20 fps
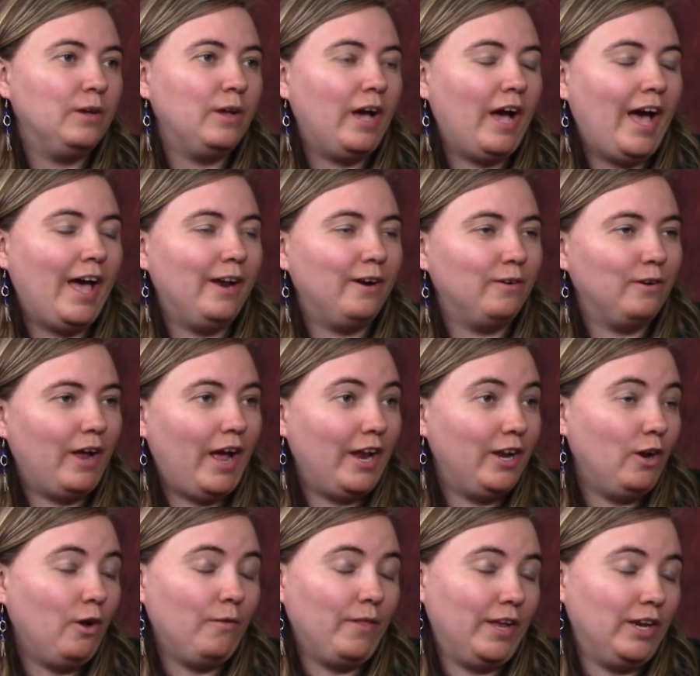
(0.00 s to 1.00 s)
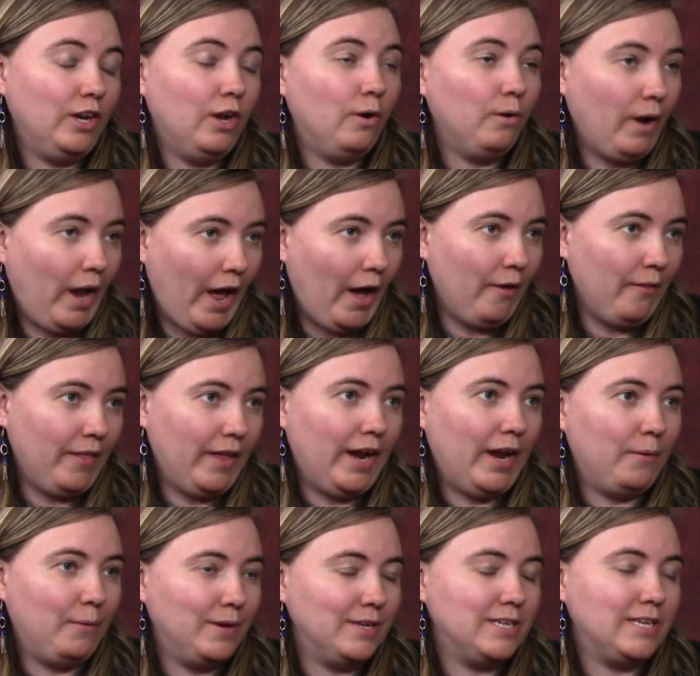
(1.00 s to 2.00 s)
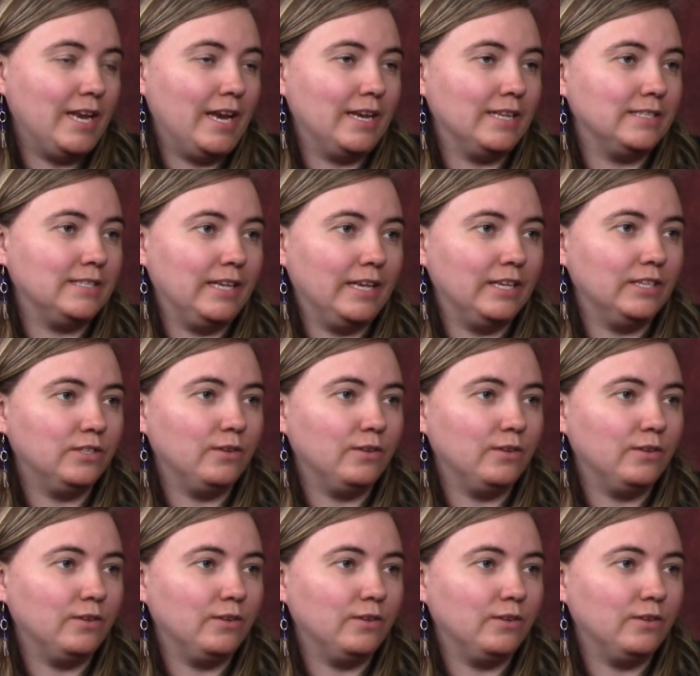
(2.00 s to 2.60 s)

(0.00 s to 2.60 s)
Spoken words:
I know they know now that I went to Tennessee,